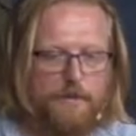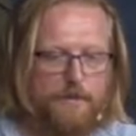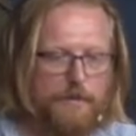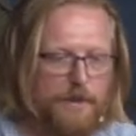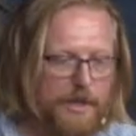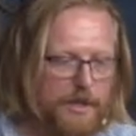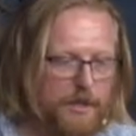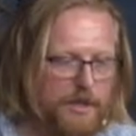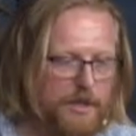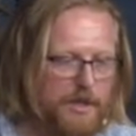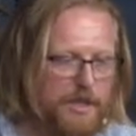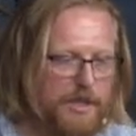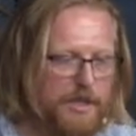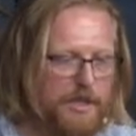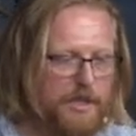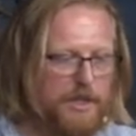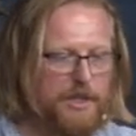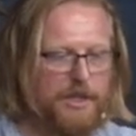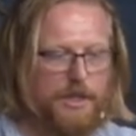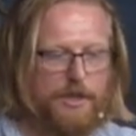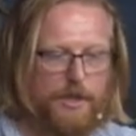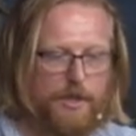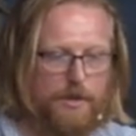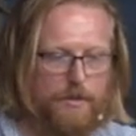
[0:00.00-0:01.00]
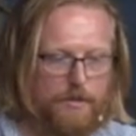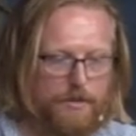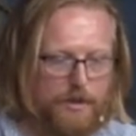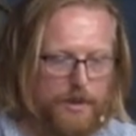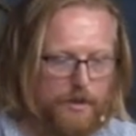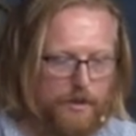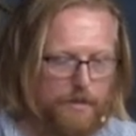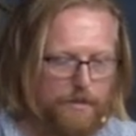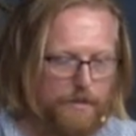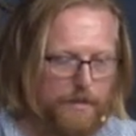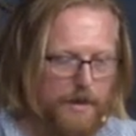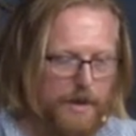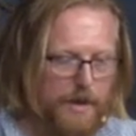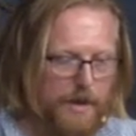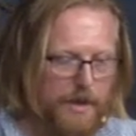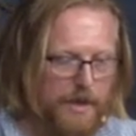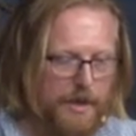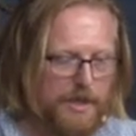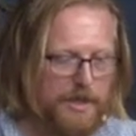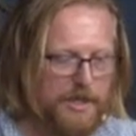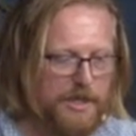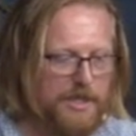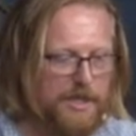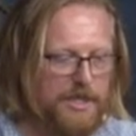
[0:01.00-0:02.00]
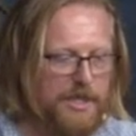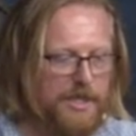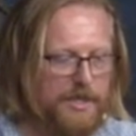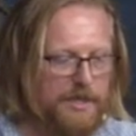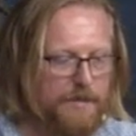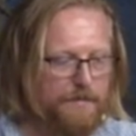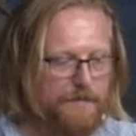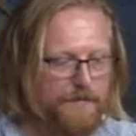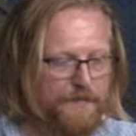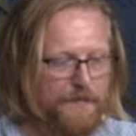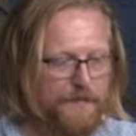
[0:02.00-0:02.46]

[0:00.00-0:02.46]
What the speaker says: but you'll see it's 0, so it succeeded.